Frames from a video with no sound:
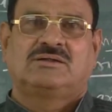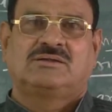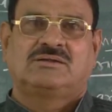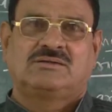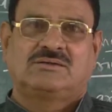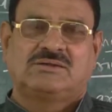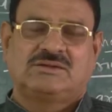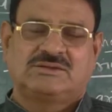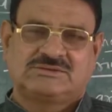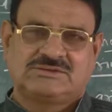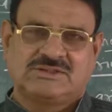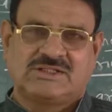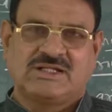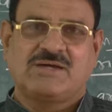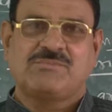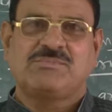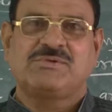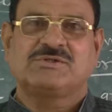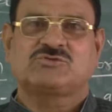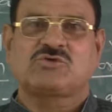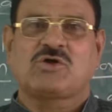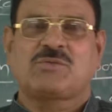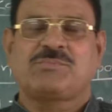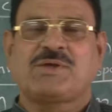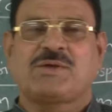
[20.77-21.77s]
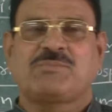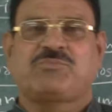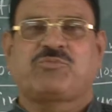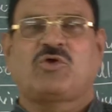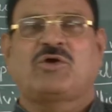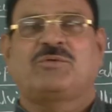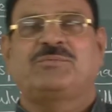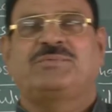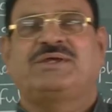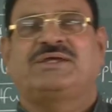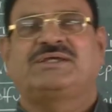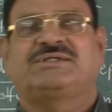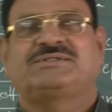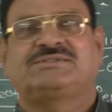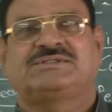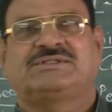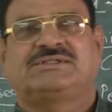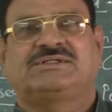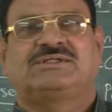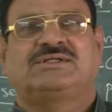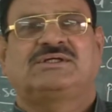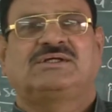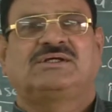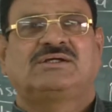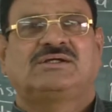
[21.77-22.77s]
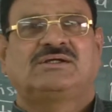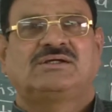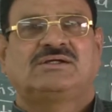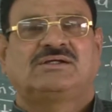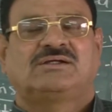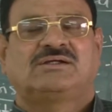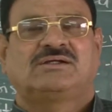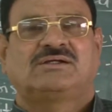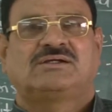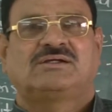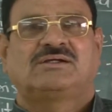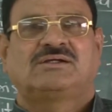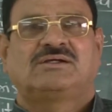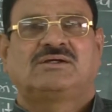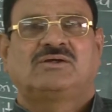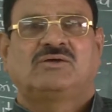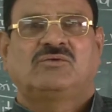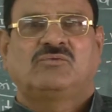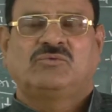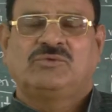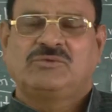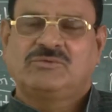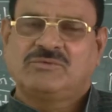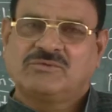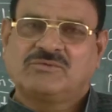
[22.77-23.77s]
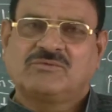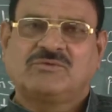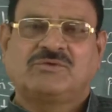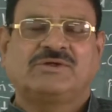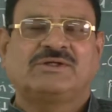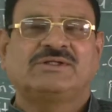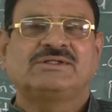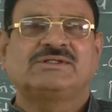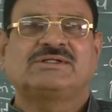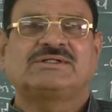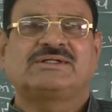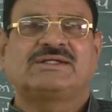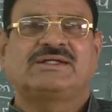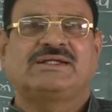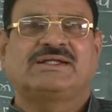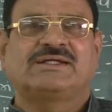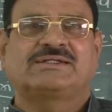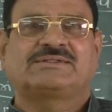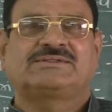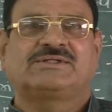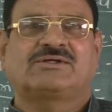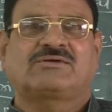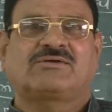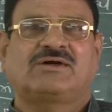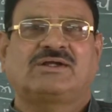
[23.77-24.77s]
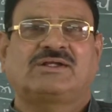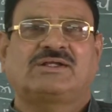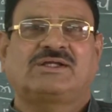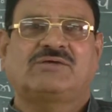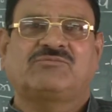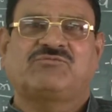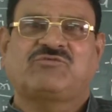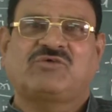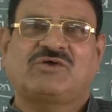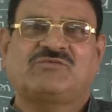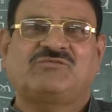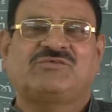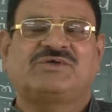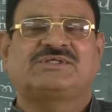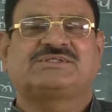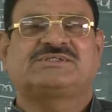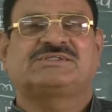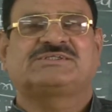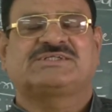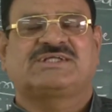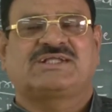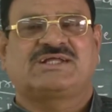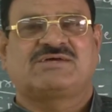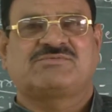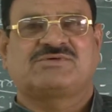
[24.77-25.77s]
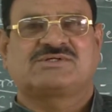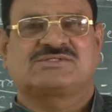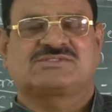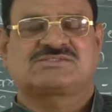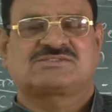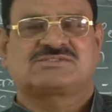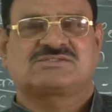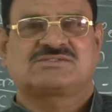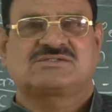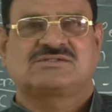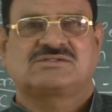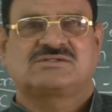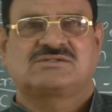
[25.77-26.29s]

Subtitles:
The syllabus of FY BSc, we will be going the lecture on FY BSc syllabus.